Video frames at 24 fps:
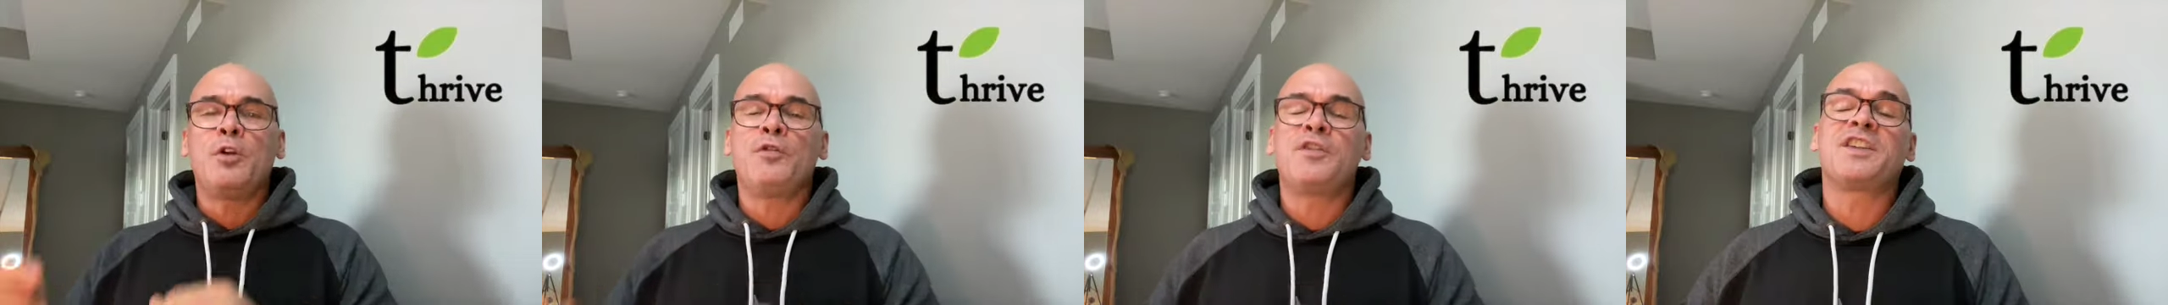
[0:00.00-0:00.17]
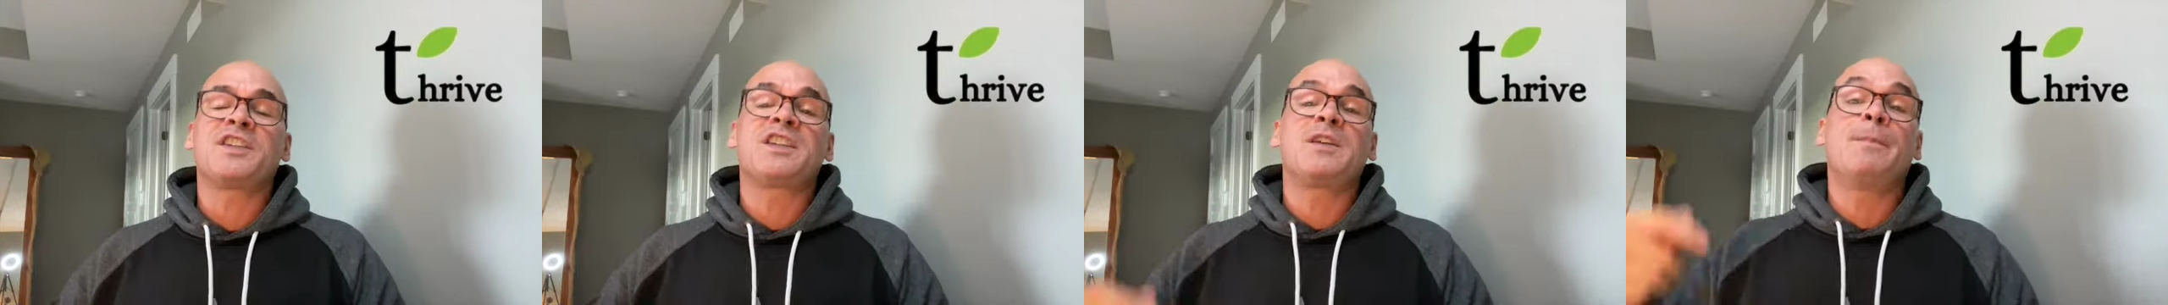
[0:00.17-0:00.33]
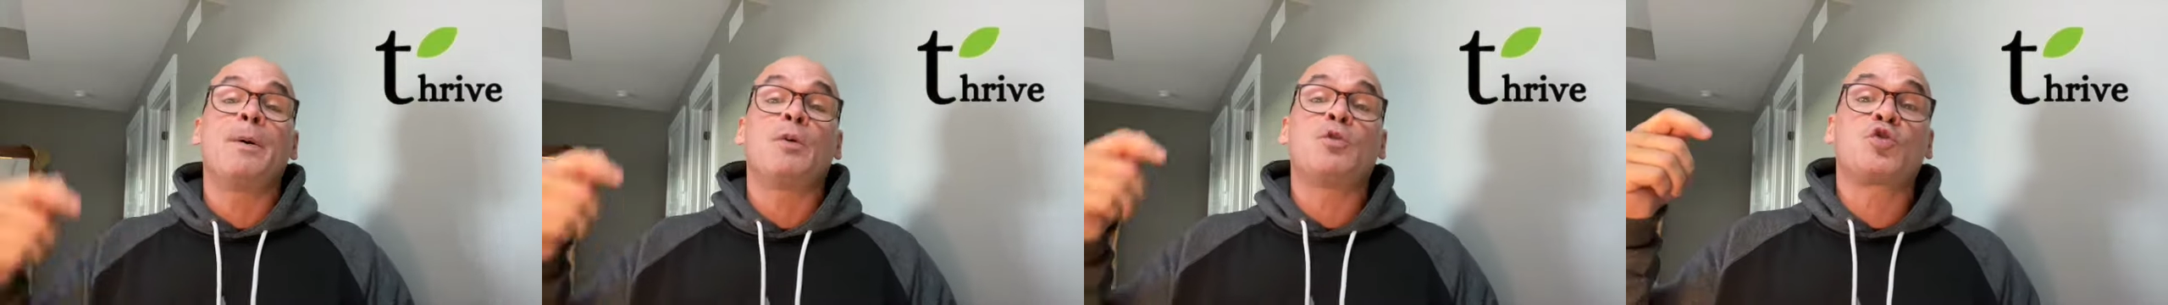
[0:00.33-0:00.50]
This
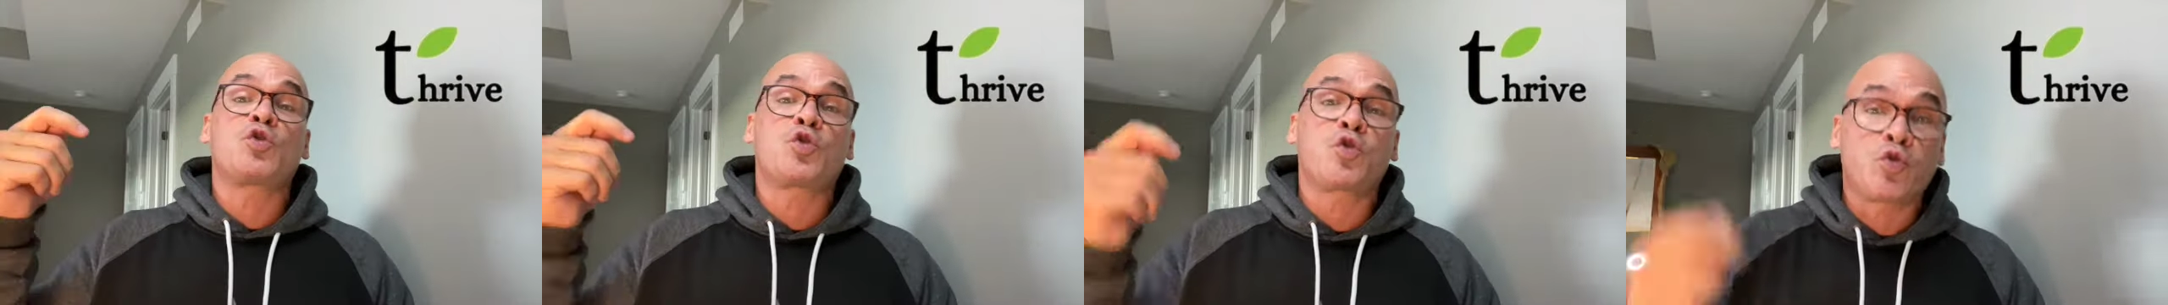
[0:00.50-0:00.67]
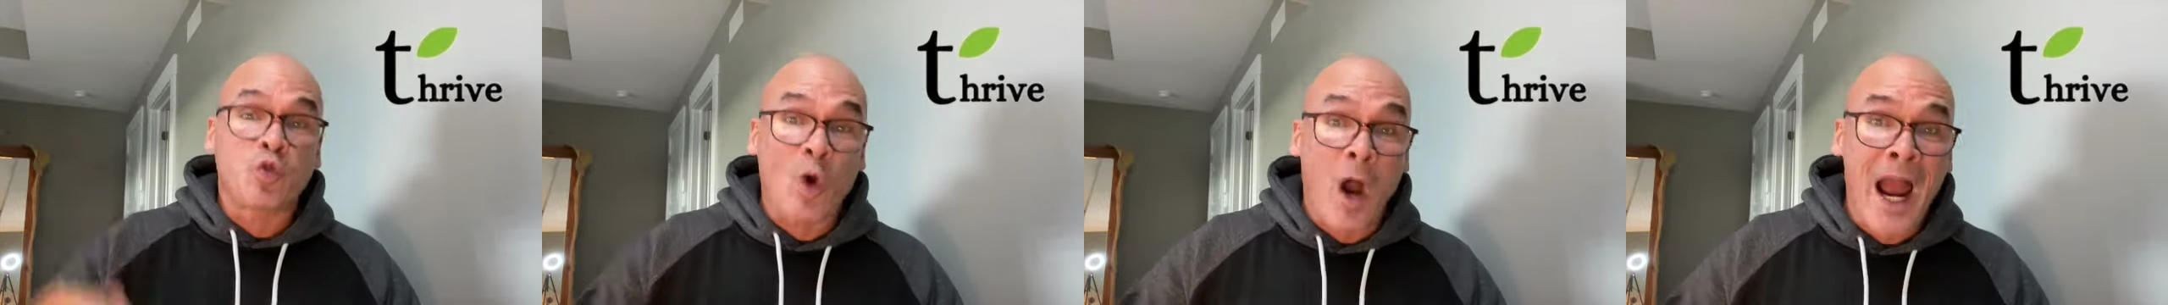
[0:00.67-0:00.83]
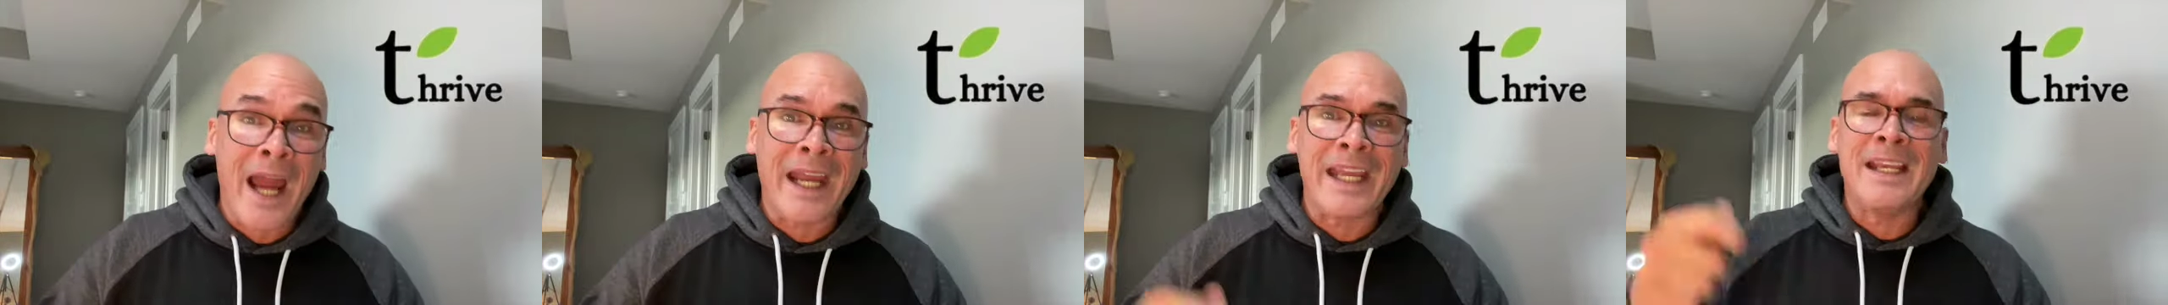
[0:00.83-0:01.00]
is about
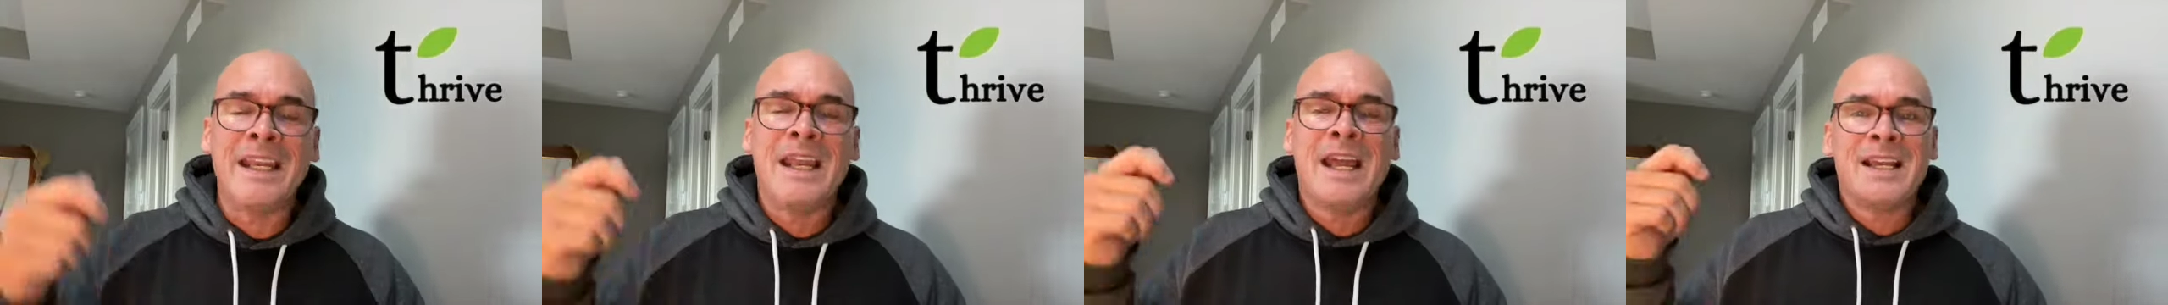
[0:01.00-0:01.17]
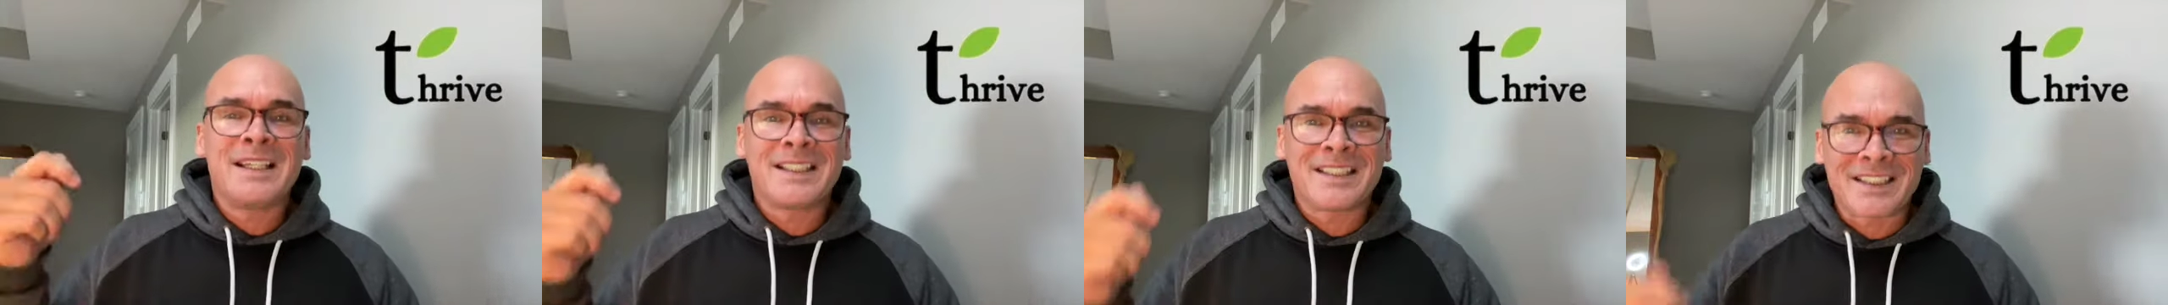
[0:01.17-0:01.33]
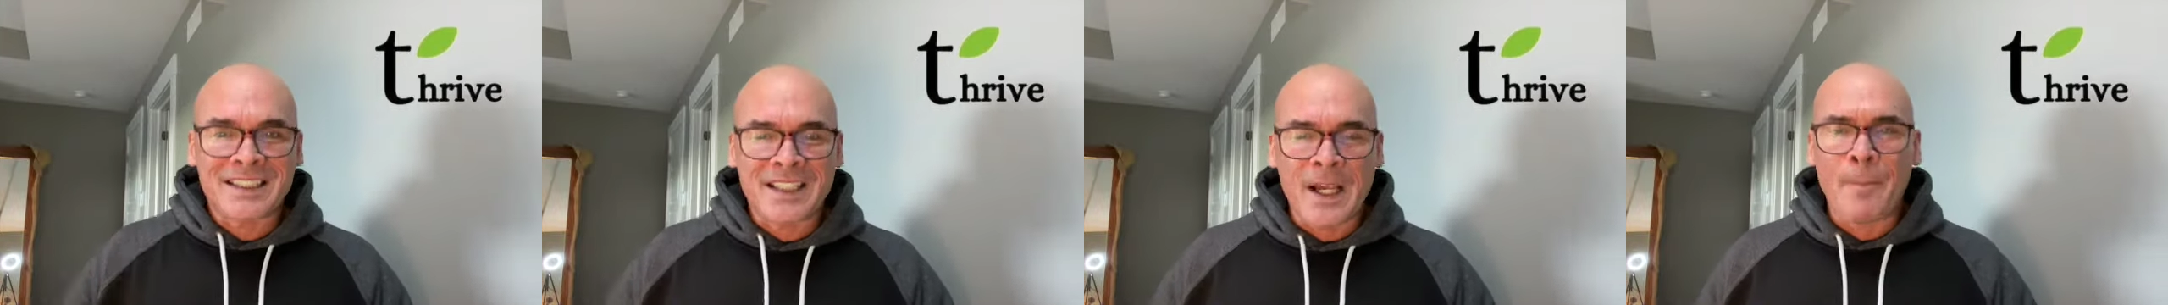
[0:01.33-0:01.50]
trying
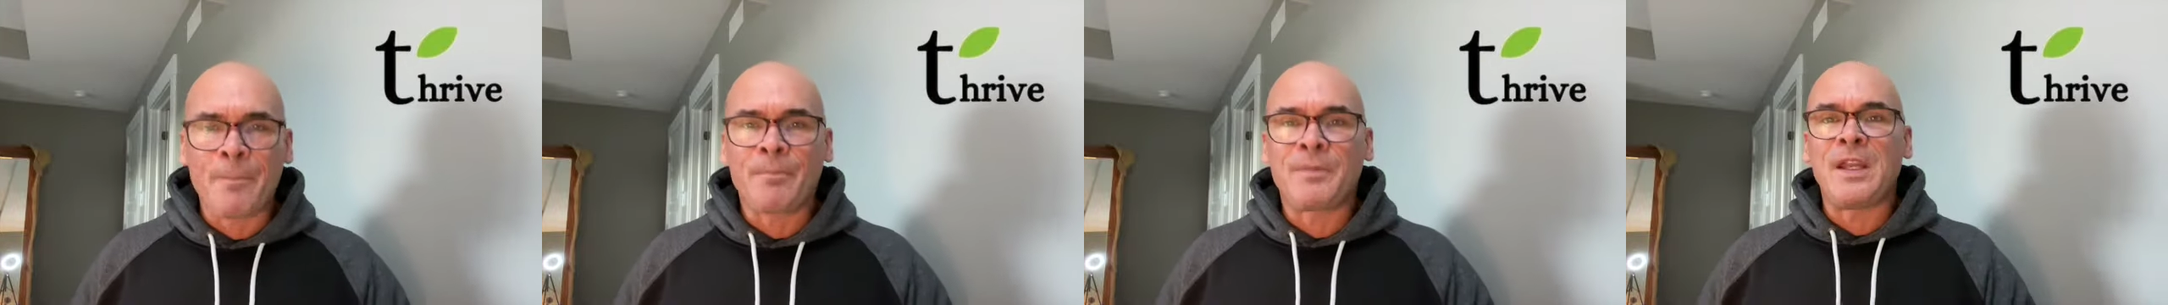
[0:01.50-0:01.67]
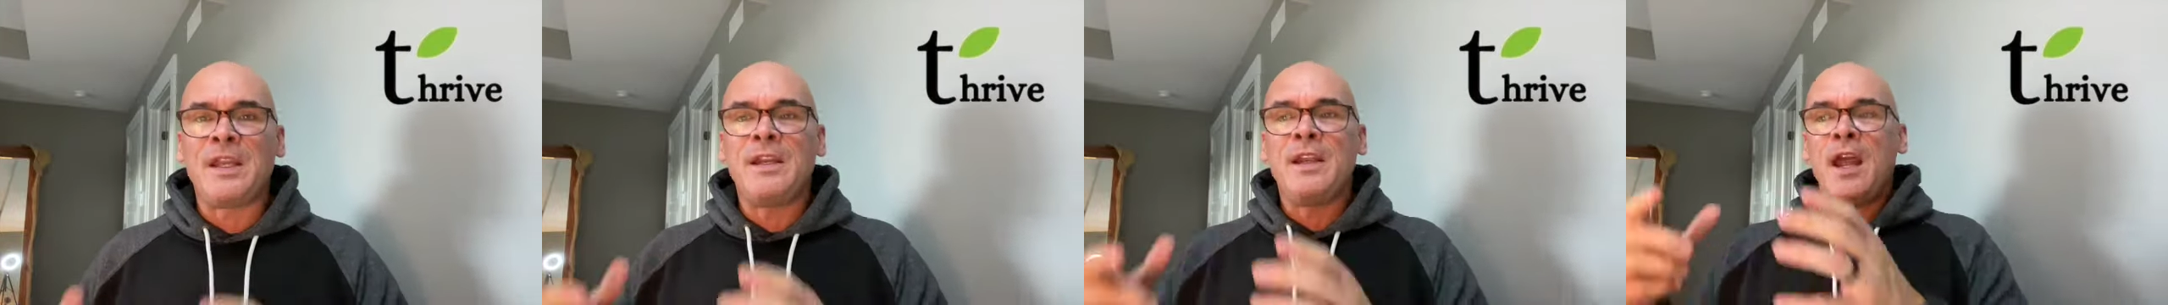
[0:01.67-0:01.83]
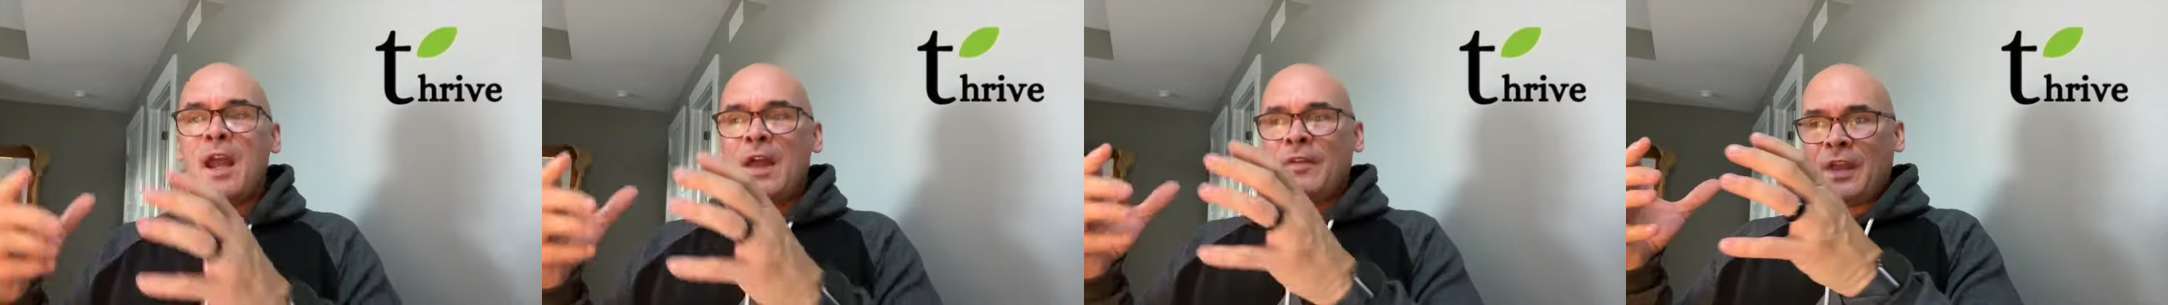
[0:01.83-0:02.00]

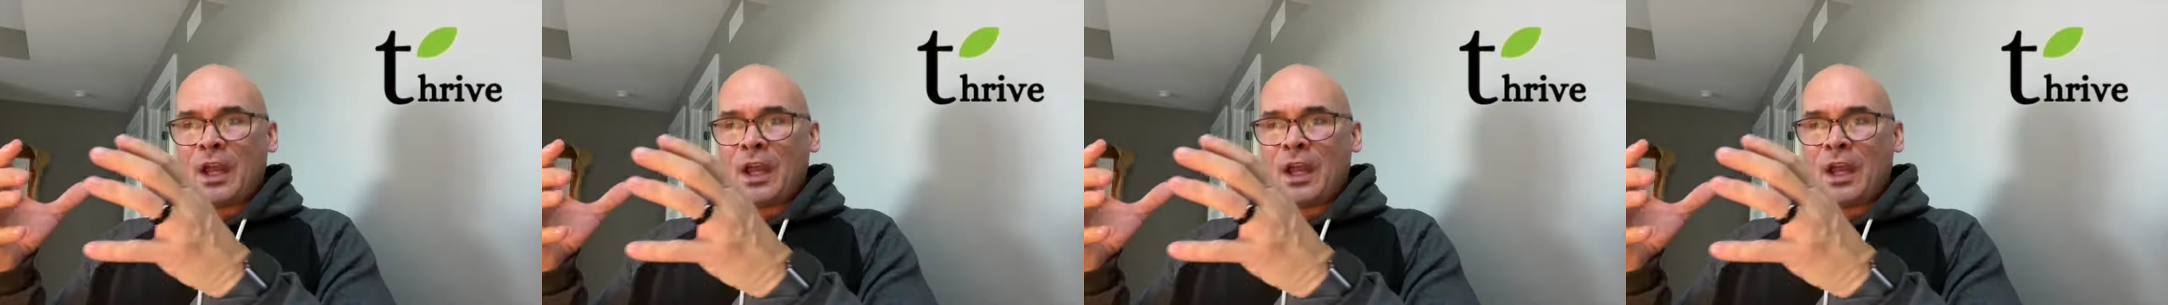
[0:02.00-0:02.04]
something